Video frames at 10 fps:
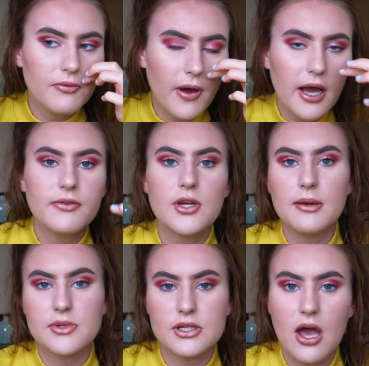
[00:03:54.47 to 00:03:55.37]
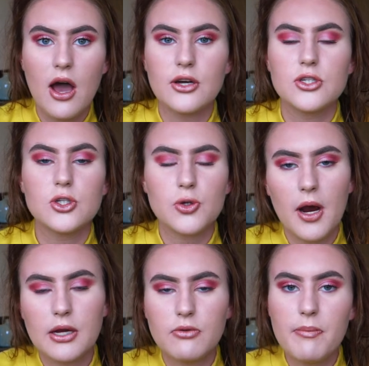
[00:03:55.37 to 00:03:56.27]
five times as hard to
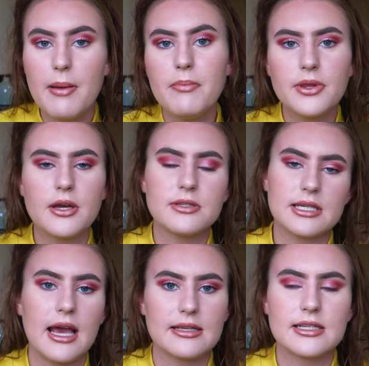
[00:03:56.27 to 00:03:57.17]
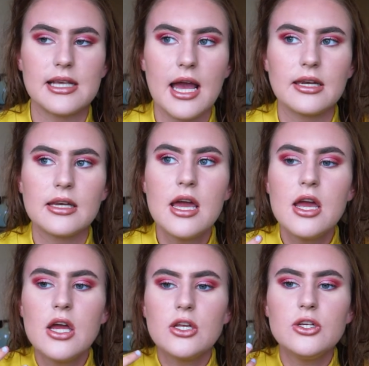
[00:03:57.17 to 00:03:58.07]
try and remember those tasks and
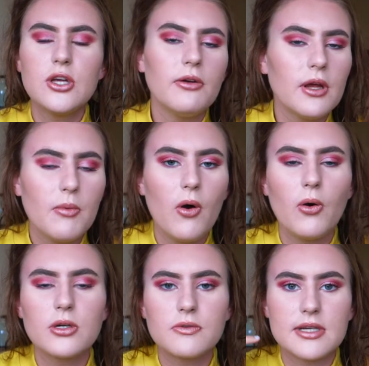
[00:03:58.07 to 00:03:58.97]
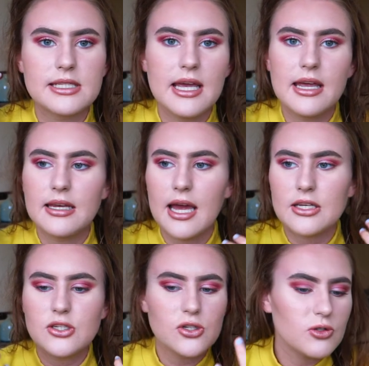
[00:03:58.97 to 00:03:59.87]
you don't know what order it's in
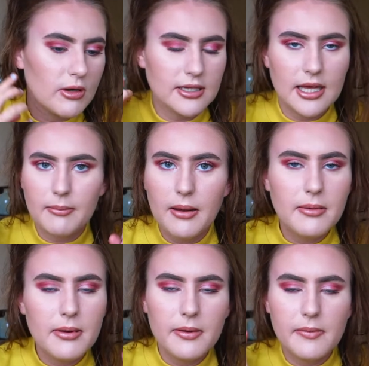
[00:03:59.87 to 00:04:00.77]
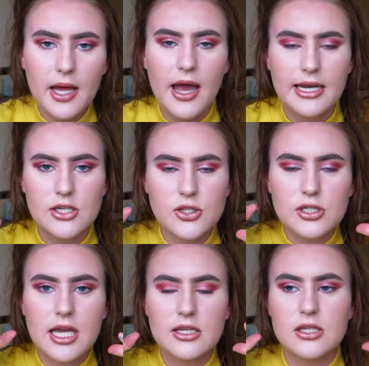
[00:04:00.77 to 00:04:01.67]
and you're just trying to blah, blah, blah, blah, and it
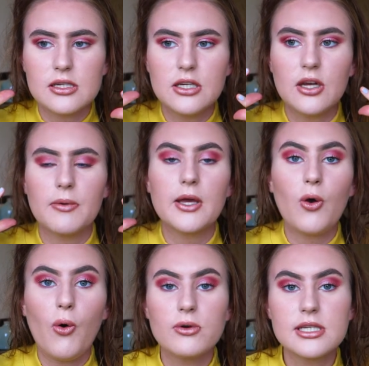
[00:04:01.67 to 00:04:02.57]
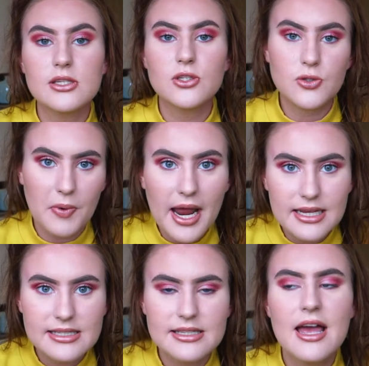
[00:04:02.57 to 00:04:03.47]
just gets, you know, it causes
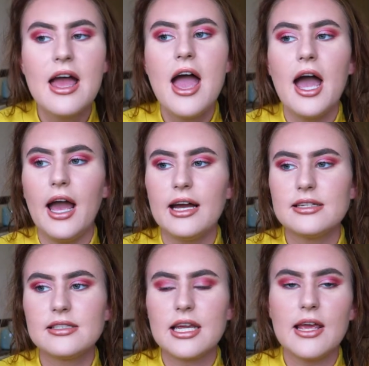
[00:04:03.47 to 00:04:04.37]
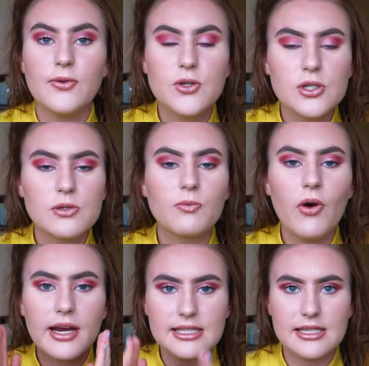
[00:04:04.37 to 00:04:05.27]
stress and if you just
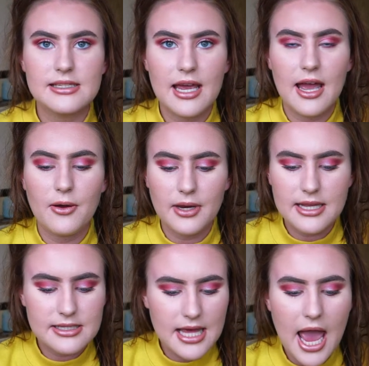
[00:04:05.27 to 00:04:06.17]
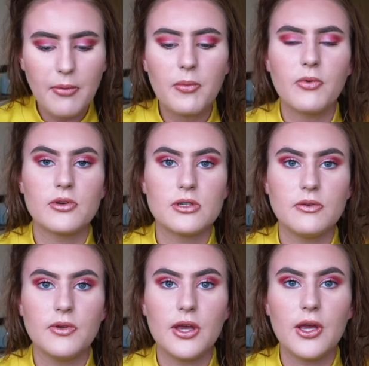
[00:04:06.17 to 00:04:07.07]
write it down, it's there in front
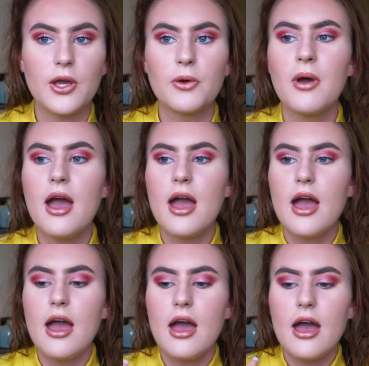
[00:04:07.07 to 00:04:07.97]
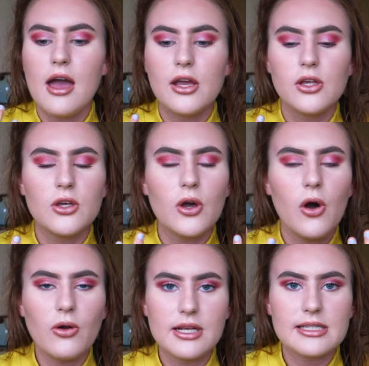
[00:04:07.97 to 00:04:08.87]
of you,
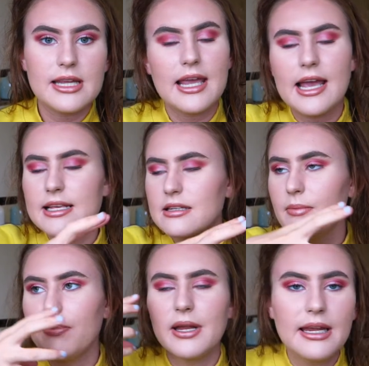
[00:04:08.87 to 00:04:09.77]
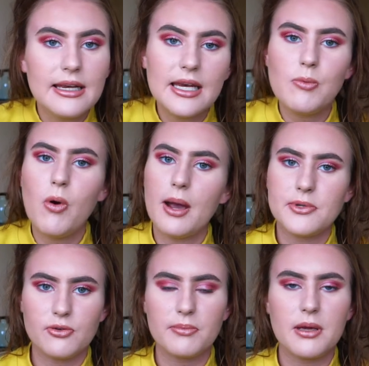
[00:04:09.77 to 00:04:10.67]
honestly it is completely
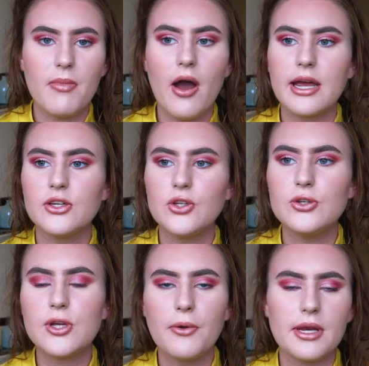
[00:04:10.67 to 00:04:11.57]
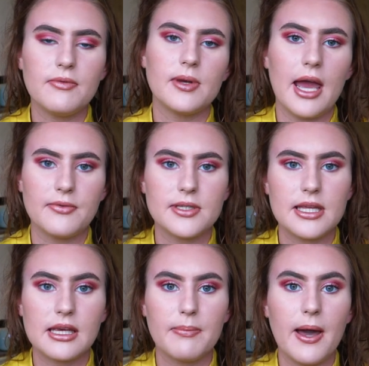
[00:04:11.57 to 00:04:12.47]
wiped from your mind you don't even have to
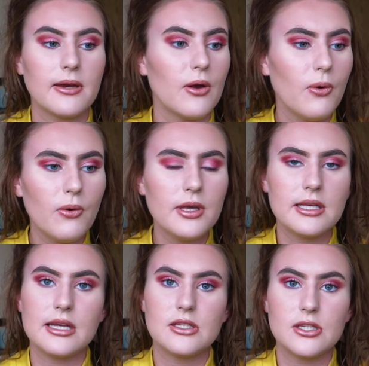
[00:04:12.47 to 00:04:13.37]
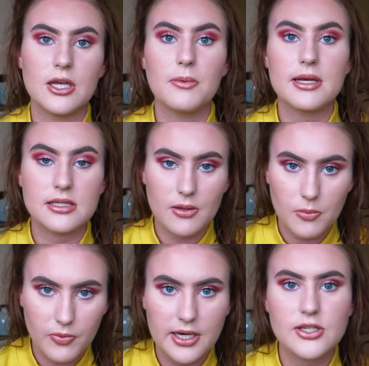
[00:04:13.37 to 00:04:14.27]
think about it all you need to do is
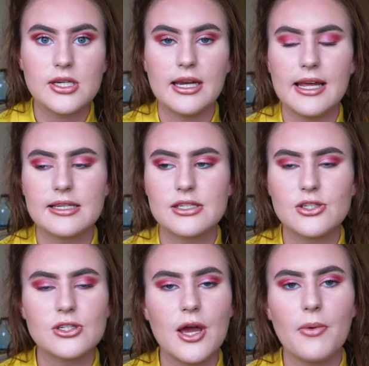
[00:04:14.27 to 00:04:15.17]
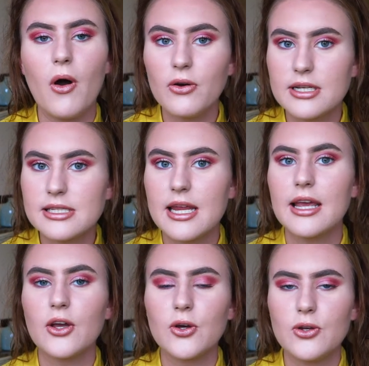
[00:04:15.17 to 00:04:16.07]
read your list so
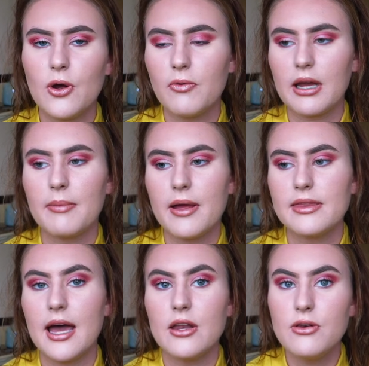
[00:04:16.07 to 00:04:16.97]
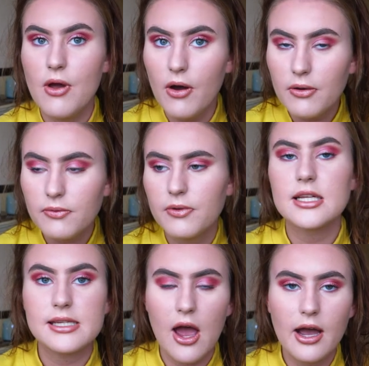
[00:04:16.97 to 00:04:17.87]
honestly could not recommend that enough
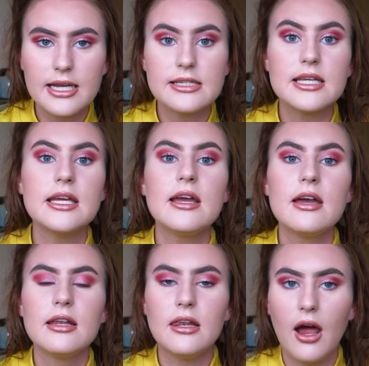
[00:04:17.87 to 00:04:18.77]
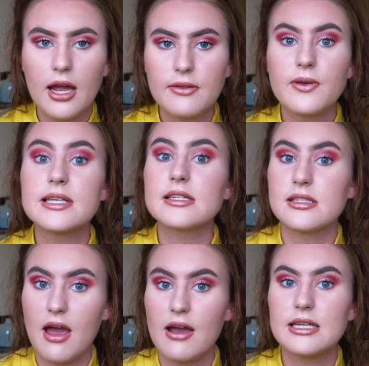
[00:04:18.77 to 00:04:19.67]
a tidy life is a
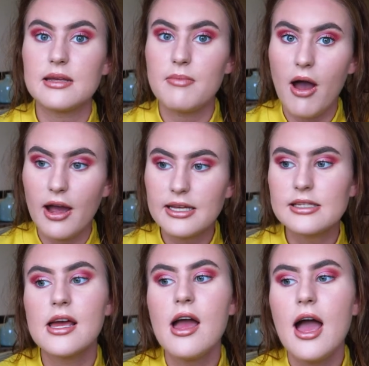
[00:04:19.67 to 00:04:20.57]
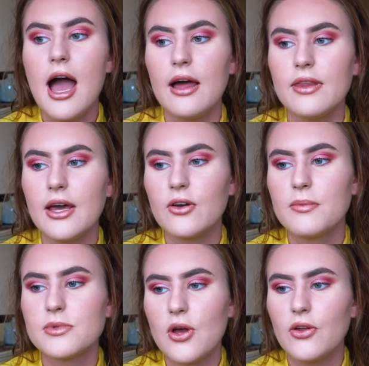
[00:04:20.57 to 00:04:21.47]
tidy mind and that
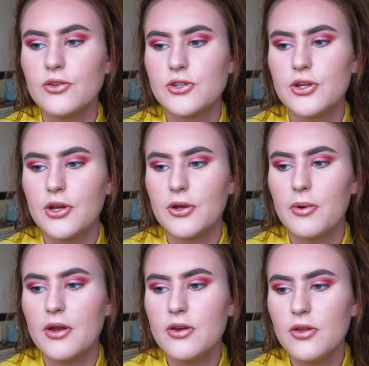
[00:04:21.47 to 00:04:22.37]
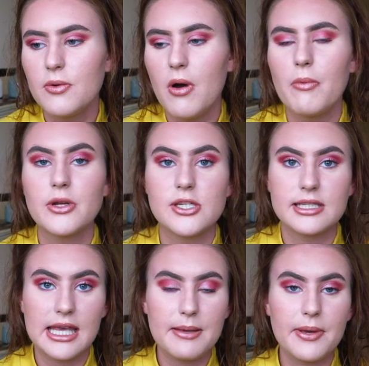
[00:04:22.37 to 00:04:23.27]
comes on to another one which
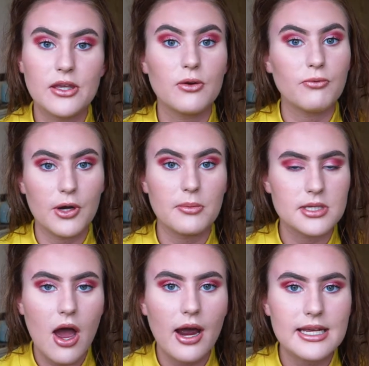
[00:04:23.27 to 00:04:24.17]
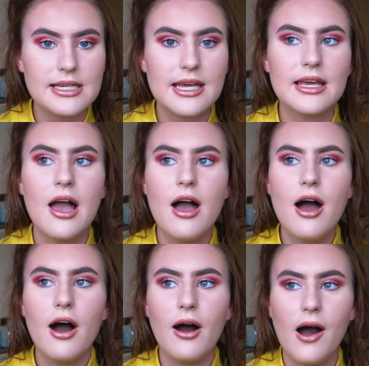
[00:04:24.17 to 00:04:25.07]
is keeping your room tidy
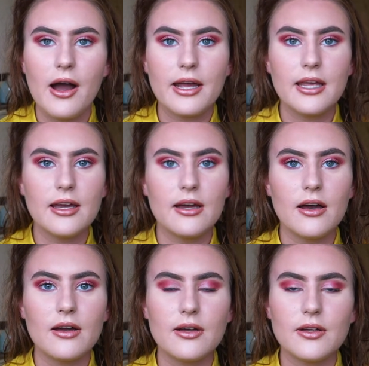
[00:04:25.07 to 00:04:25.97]
i